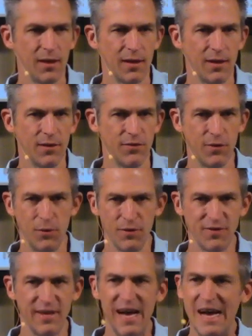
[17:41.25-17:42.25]
So
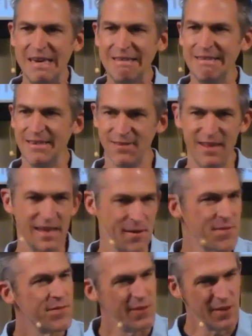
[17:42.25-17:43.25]
is that, is that a
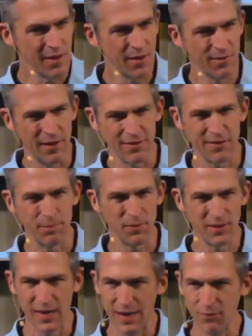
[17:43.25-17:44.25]
thing? Is that
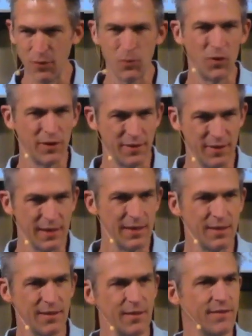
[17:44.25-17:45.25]
something everyone did
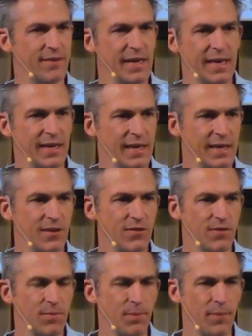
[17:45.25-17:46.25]
at this day and
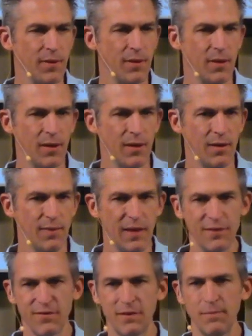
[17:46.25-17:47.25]
age?
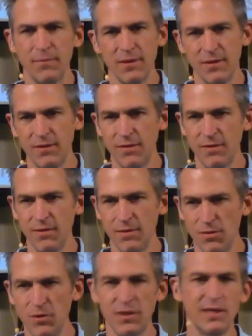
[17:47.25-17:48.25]
That's something to
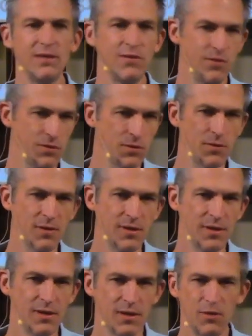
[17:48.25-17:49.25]
look into.
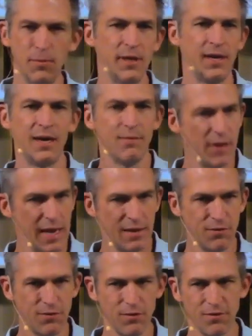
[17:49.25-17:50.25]
You may not have
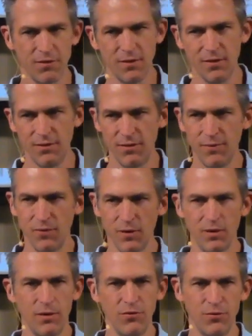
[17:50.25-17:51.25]
answers to these different
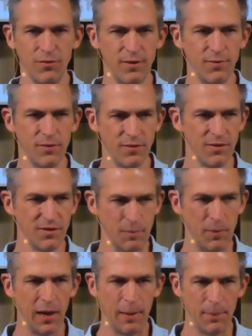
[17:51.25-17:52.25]
cultural differences that
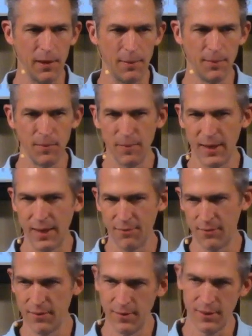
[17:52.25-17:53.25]
pop up. You may have
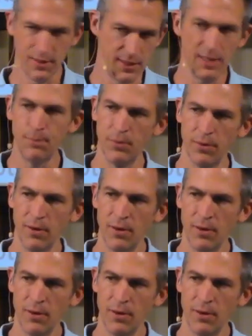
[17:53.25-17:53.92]
to dig deeper.